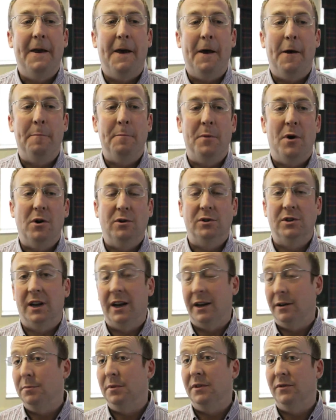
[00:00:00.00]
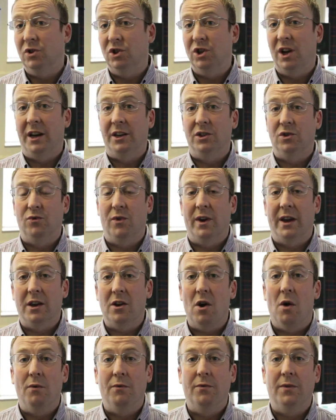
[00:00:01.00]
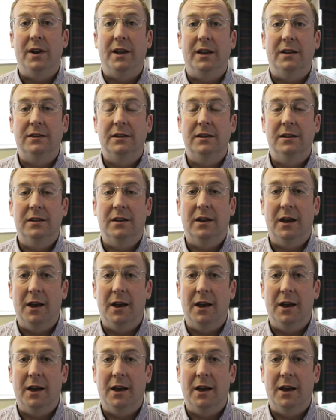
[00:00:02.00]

I also had a bit of a challenge around conflict,